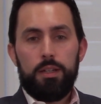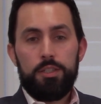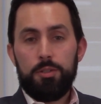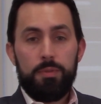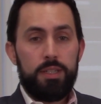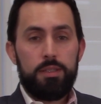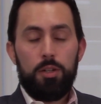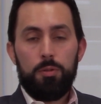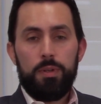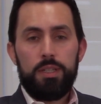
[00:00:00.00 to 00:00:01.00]
generates
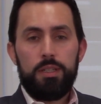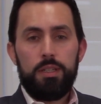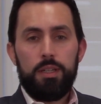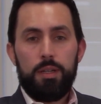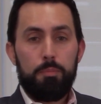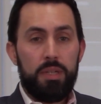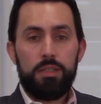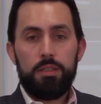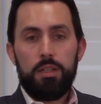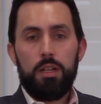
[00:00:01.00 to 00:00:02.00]
already
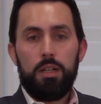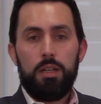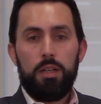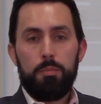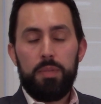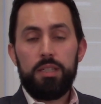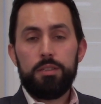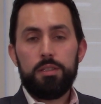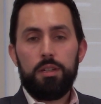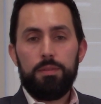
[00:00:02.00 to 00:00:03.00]

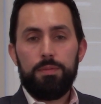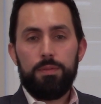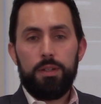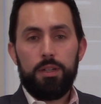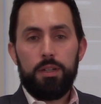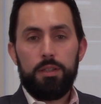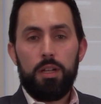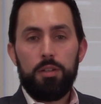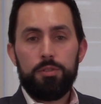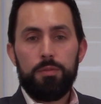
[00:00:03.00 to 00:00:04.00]
billions of
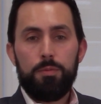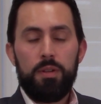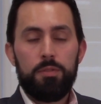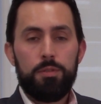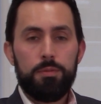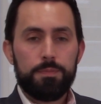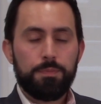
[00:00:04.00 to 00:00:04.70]
dollars of revenue,